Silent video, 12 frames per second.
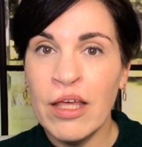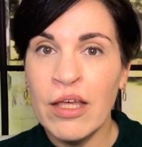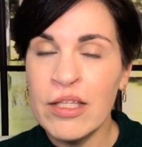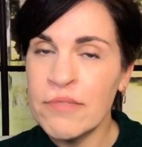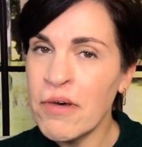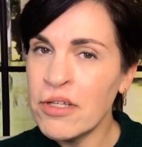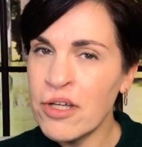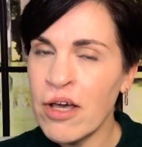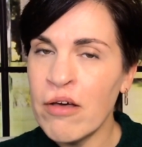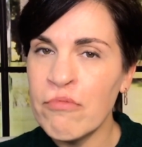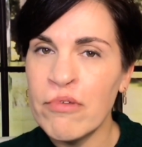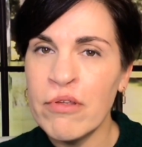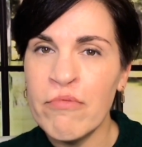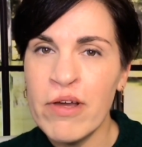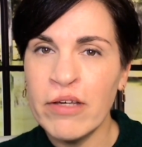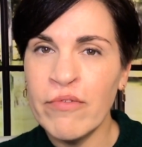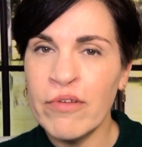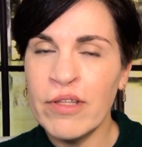is my child really
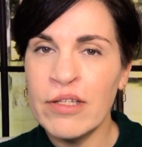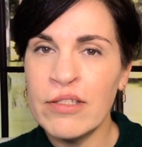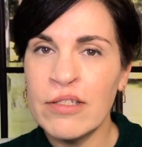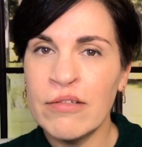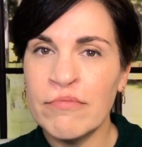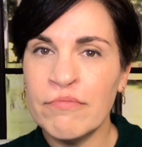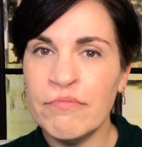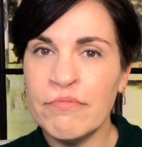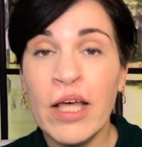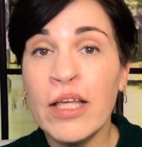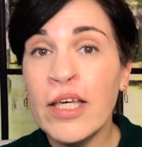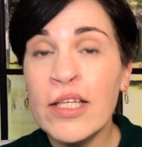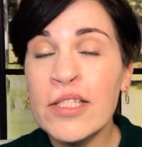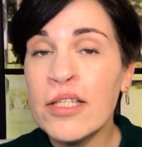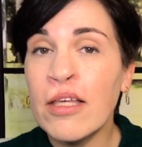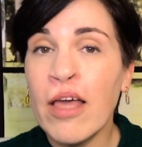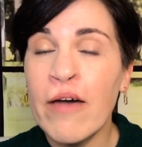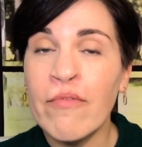ready for this? Kids
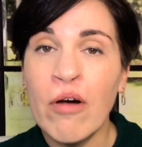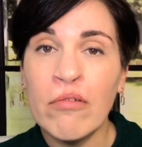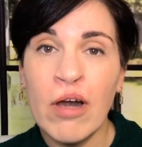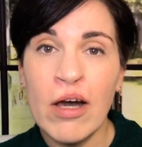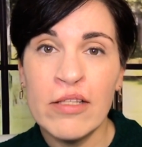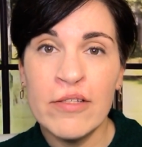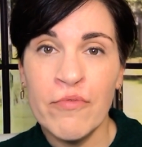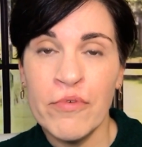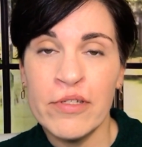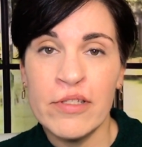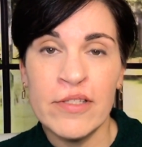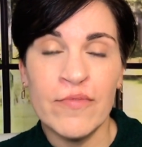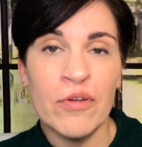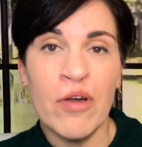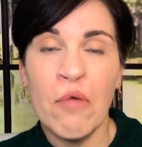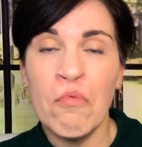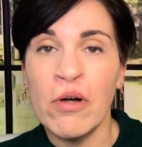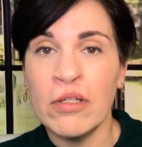can have all kinds of reasons for
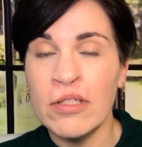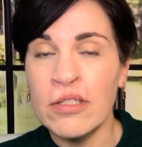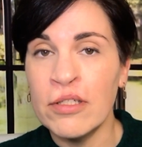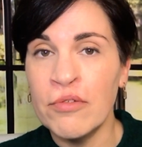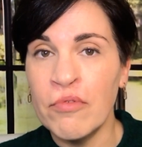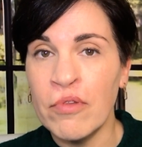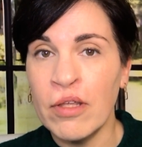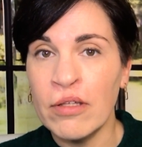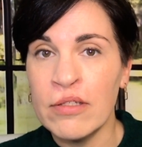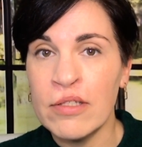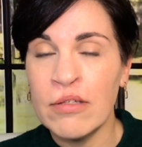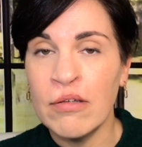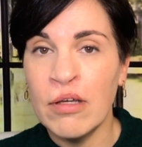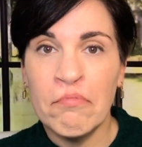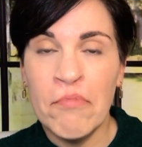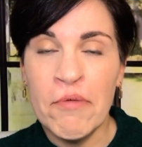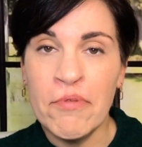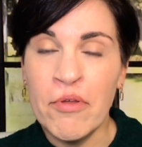not wanting to do things.
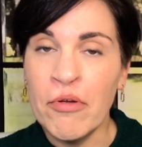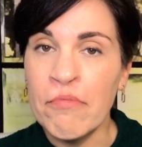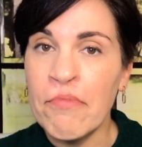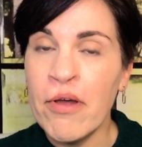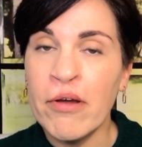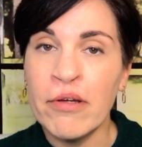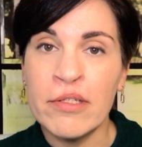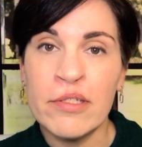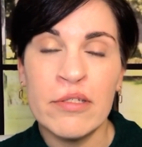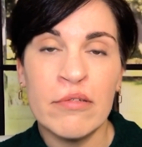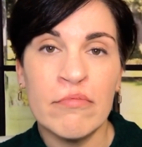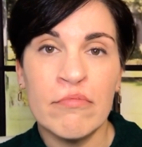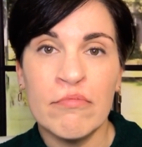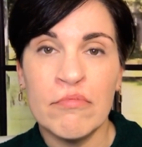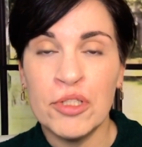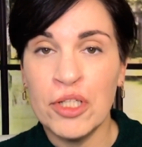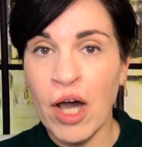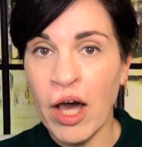Maybe they're embarrassed,
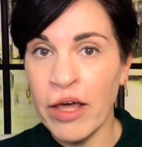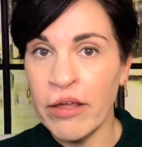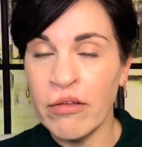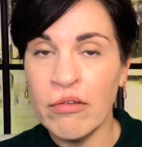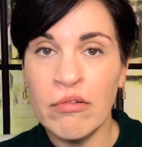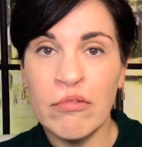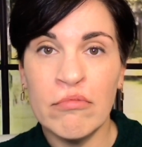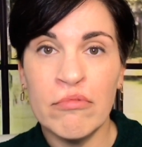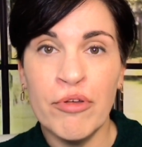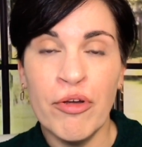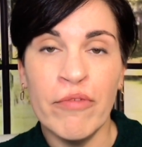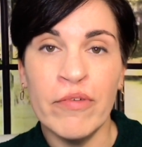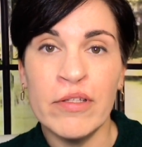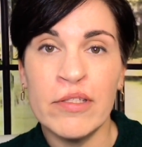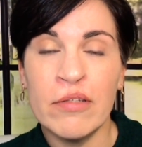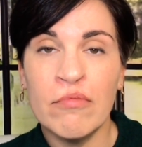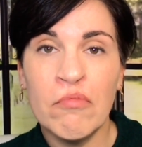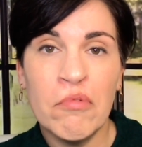shy,
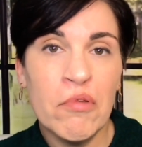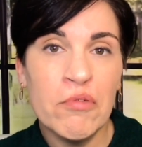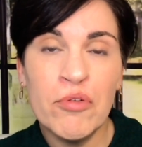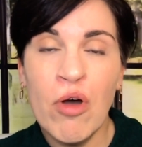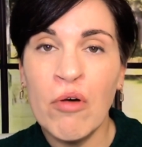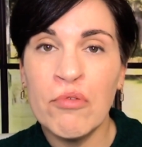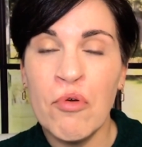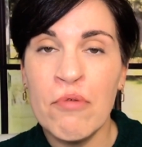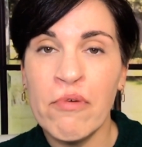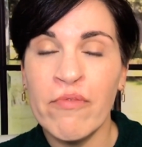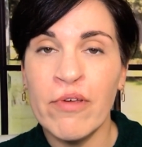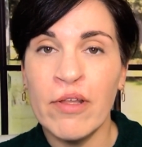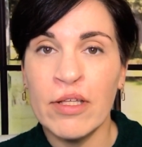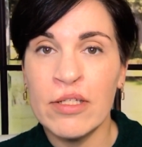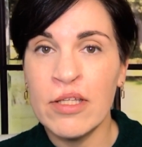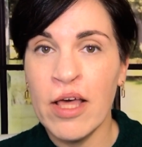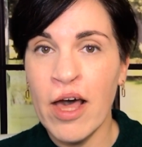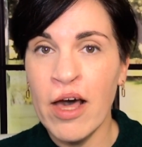nervous. Those are all normal feelings
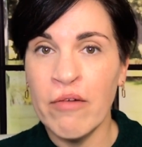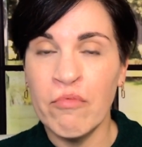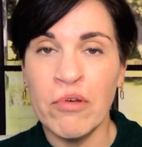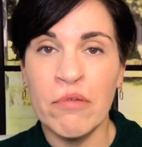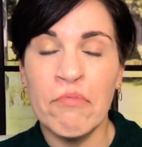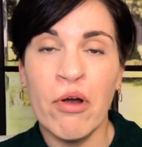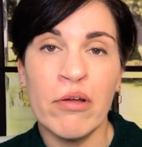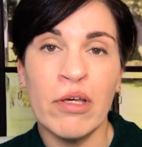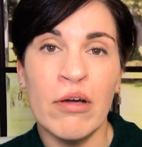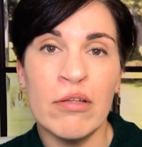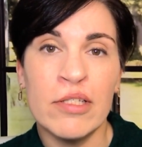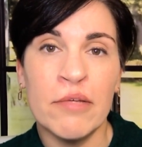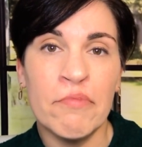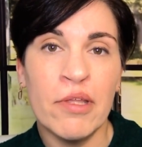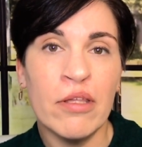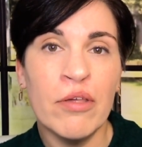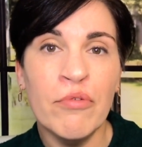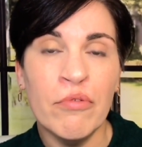to have when embarking on
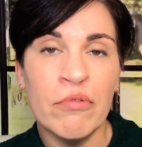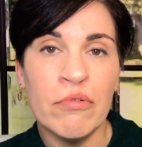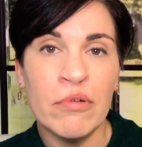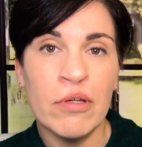something new.